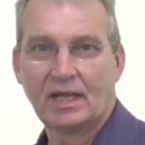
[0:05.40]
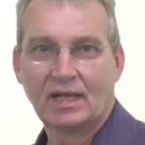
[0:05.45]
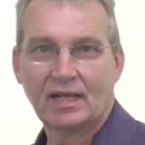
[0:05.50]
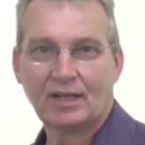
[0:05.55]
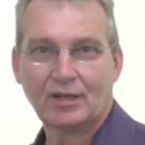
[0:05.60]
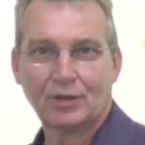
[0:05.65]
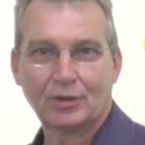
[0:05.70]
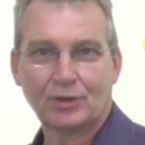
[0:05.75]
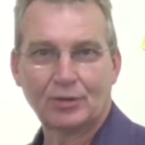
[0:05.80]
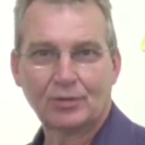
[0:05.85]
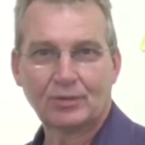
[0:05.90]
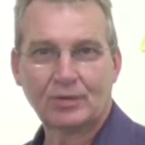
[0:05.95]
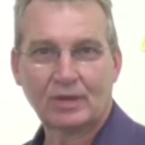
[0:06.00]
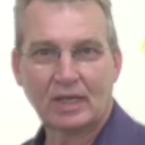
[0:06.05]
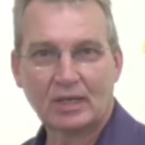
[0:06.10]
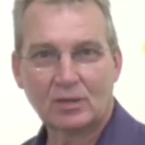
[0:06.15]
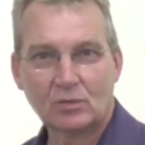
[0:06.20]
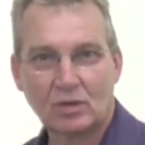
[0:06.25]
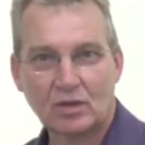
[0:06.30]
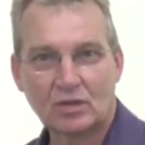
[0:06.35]
Hello,
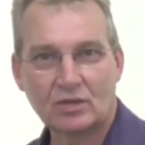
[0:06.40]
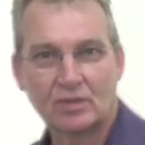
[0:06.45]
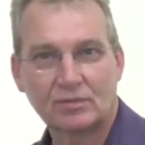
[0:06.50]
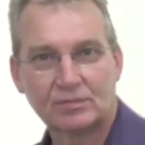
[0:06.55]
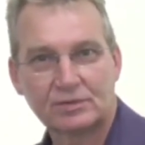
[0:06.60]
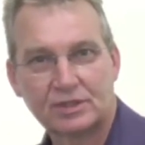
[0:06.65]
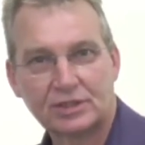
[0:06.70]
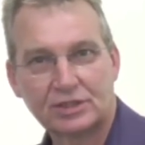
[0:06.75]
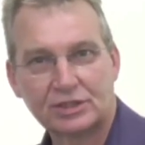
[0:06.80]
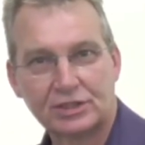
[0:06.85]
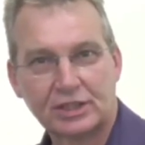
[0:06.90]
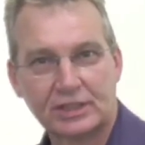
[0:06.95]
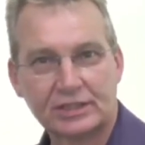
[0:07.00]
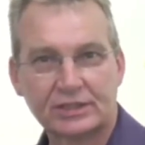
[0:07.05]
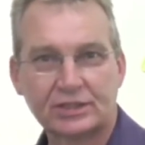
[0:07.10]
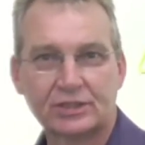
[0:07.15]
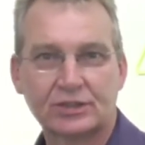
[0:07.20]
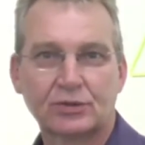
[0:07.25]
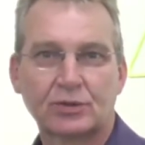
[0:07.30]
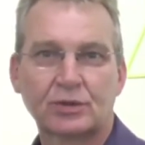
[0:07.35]
and welcome to the
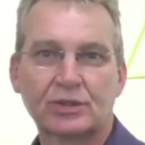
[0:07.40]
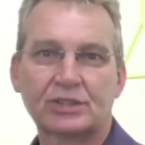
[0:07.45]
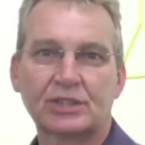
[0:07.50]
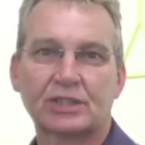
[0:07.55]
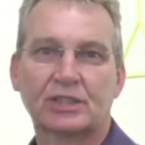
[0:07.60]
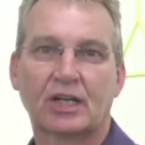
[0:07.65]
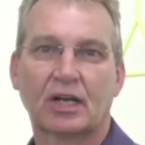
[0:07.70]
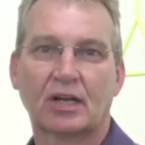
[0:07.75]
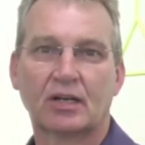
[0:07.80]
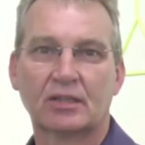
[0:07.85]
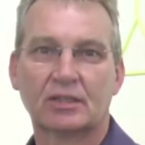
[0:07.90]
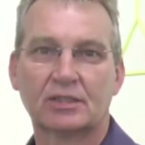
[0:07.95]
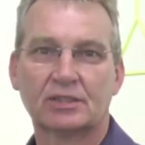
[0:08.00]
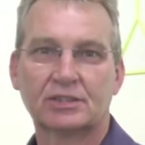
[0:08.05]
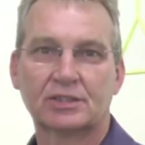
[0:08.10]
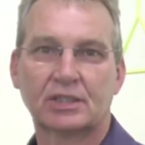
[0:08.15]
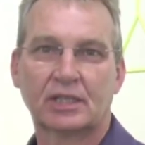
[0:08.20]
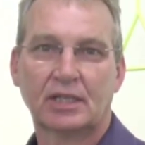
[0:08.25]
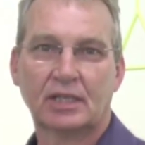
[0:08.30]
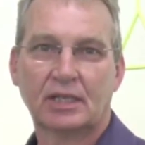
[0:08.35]
Genesis Christian
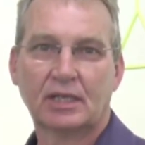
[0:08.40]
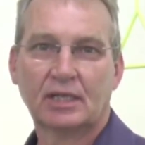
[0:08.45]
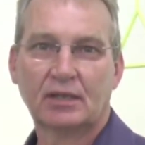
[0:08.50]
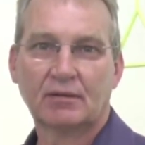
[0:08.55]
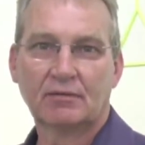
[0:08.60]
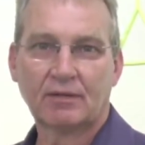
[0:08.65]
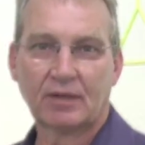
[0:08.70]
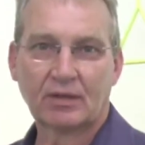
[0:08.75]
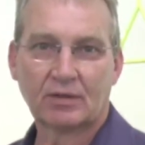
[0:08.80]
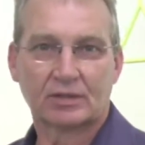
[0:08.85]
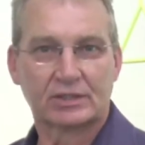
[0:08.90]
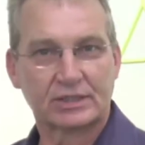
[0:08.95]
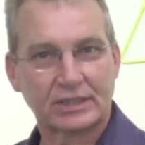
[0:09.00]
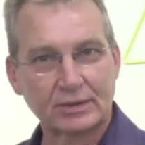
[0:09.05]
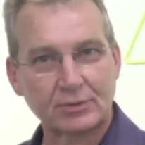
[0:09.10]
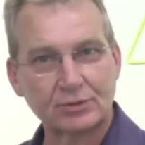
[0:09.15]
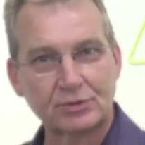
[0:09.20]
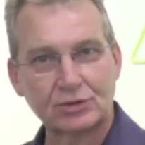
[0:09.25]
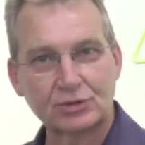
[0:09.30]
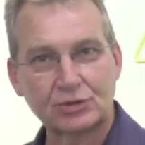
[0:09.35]
College Fire
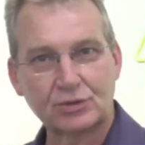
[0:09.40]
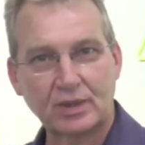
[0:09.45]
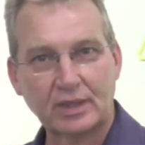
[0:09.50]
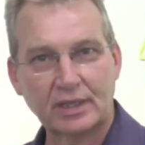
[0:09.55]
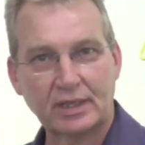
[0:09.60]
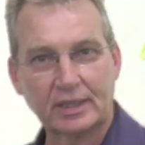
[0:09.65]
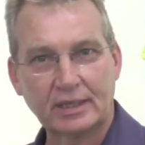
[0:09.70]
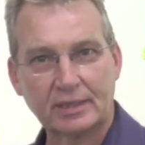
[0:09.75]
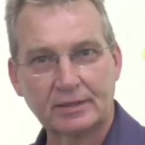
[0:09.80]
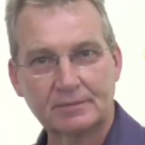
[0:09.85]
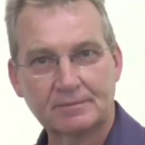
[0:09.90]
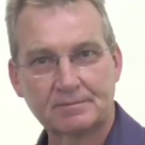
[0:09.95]
Extinguisher Training.